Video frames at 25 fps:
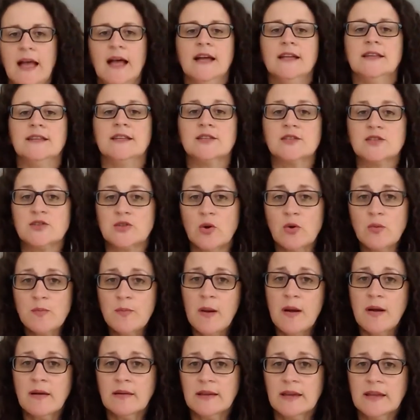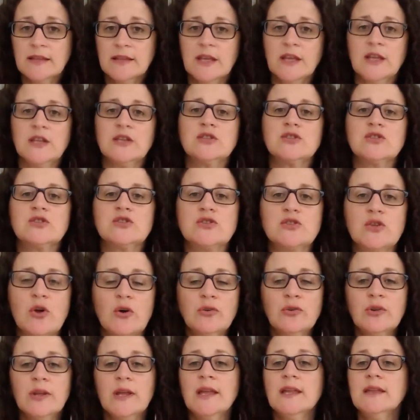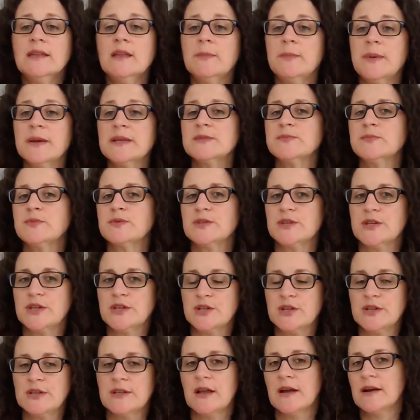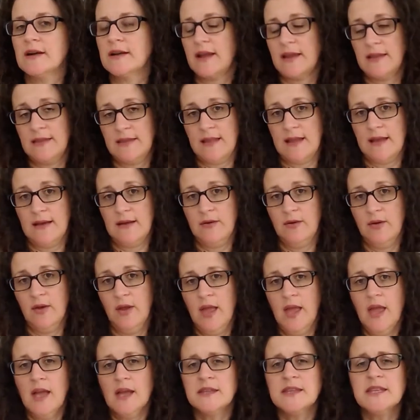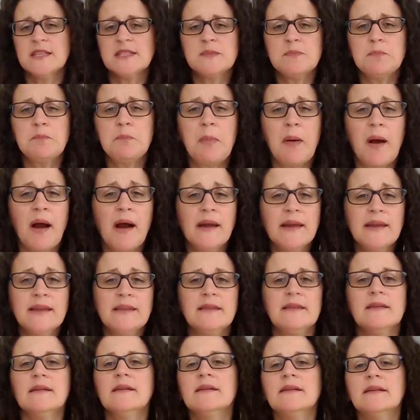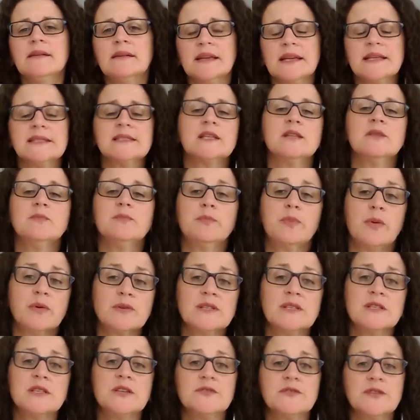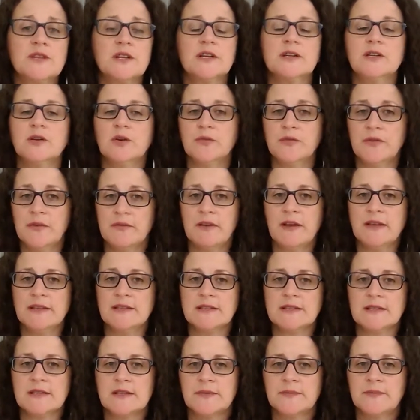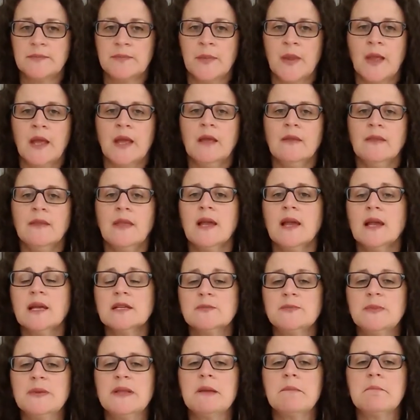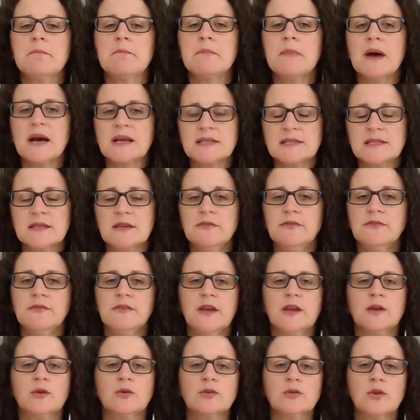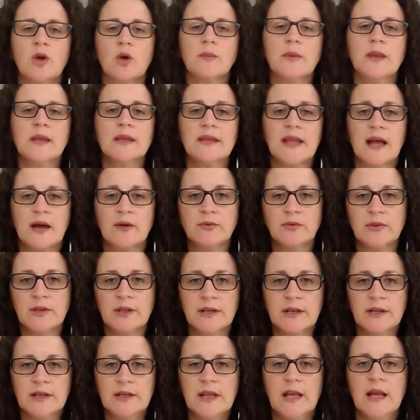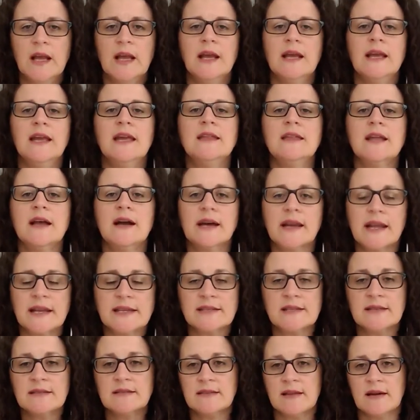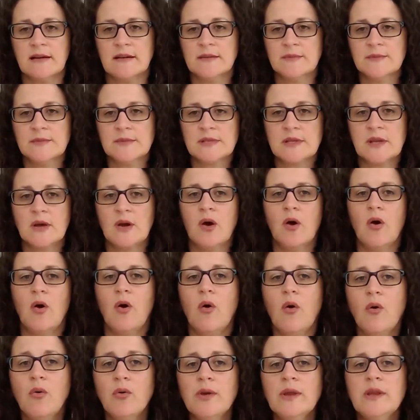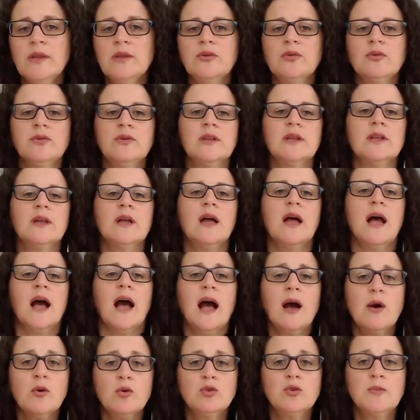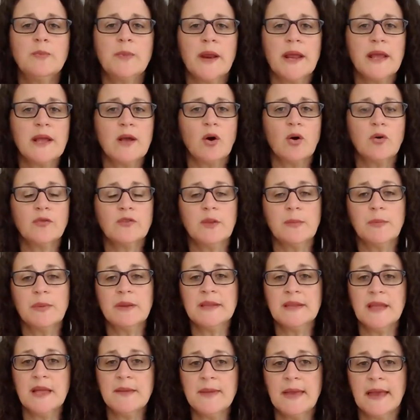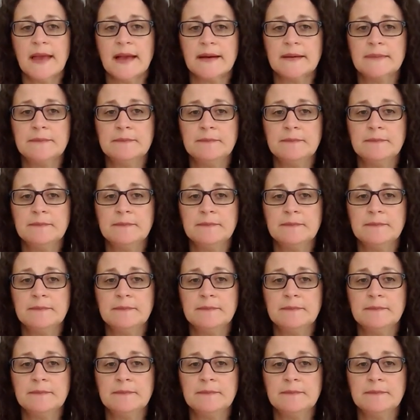The stock market is not in the best position right now, despite the recent positive turn of events. There has been a massive economic downturn in recent times, owing to the outbreak of the pandemic.